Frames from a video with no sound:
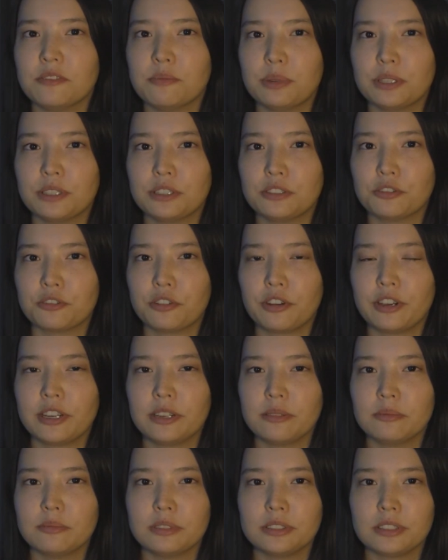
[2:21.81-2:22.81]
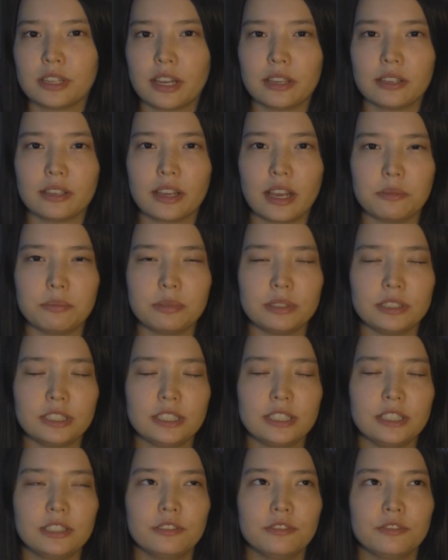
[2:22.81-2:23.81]
milligrams, I
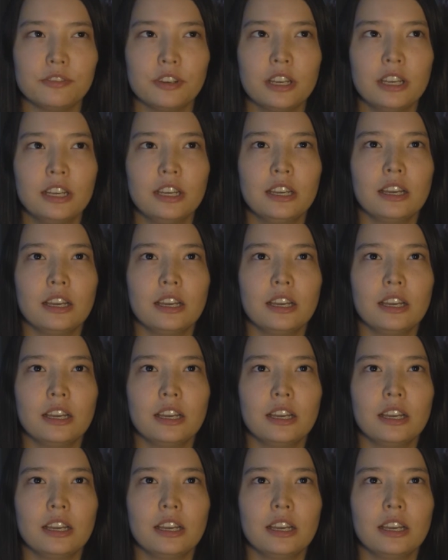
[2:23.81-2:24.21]
believe,